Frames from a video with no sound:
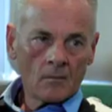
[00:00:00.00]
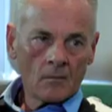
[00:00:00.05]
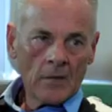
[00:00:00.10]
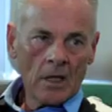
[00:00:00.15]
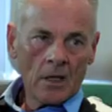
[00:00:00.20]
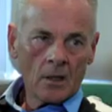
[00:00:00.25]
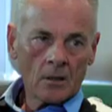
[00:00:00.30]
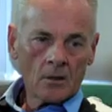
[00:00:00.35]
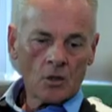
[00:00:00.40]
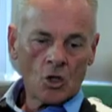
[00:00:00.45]

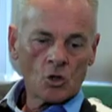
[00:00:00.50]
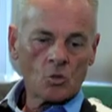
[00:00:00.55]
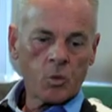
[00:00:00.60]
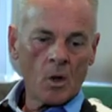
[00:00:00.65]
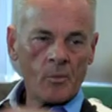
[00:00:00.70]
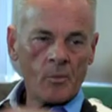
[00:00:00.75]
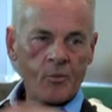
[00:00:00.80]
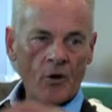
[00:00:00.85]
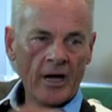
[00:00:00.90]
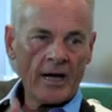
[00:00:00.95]
Yeah, because
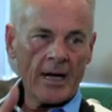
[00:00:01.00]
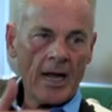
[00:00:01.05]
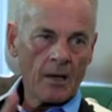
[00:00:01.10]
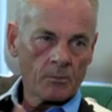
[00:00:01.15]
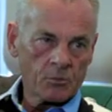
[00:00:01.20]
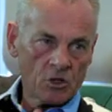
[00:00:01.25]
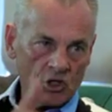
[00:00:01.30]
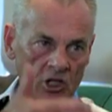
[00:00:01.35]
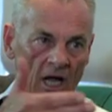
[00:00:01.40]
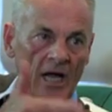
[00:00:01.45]
we're bringing it up
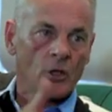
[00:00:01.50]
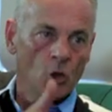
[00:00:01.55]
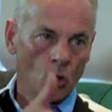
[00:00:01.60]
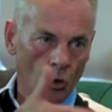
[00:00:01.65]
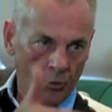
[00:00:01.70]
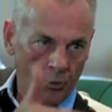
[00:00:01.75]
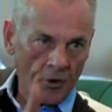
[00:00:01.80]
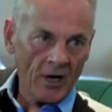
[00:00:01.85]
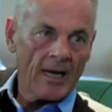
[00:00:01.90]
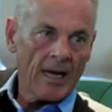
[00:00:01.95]
to date. You're
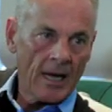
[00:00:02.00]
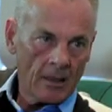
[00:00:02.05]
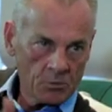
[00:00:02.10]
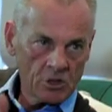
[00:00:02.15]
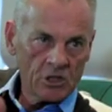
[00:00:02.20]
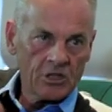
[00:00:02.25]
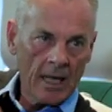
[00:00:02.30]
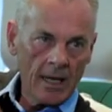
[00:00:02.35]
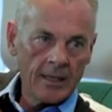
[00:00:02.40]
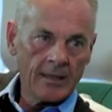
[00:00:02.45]
bringing it
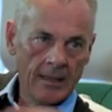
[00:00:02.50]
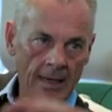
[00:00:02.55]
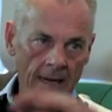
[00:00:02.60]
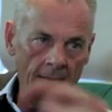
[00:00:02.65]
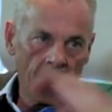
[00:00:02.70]
up to date now.